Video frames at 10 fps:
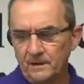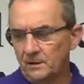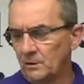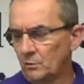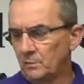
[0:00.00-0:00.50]

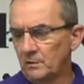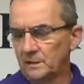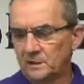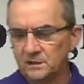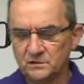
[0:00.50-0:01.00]
You know, when
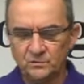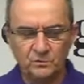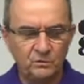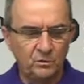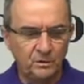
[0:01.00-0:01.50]
my kids were
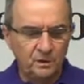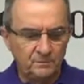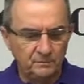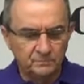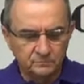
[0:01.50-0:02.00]
growing
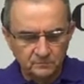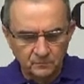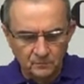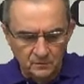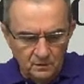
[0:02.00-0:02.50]
up,
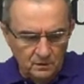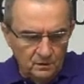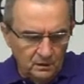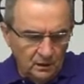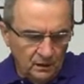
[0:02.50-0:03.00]

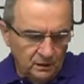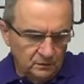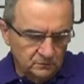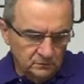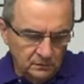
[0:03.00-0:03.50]

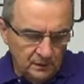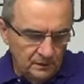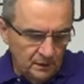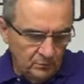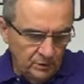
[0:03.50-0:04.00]
uh,
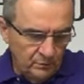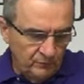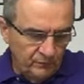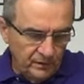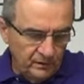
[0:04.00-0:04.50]
and, and we
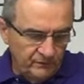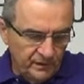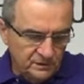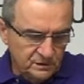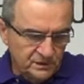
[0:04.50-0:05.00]
were very
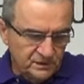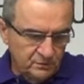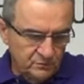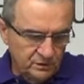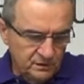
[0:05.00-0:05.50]

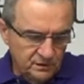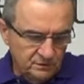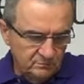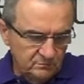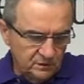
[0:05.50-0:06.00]
evangelistic with
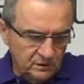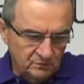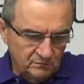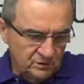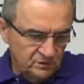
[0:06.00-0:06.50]
them
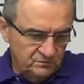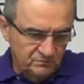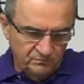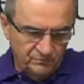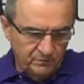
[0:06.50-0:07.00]
uh, just
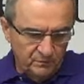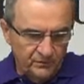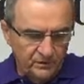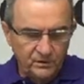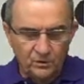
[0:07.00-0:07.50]
from a
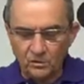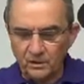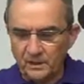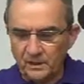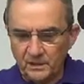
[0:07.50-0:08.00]
very
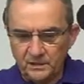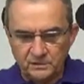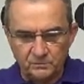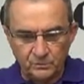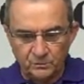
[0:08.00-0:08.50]
early
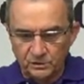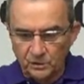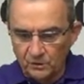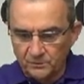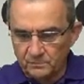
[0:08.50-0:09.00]
age when we
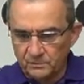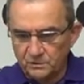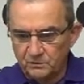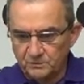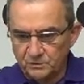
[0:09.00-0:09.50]
taught them the
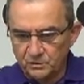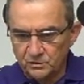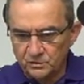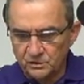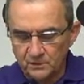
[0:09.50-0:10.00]

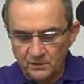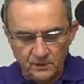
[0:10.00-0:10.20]
scriptures.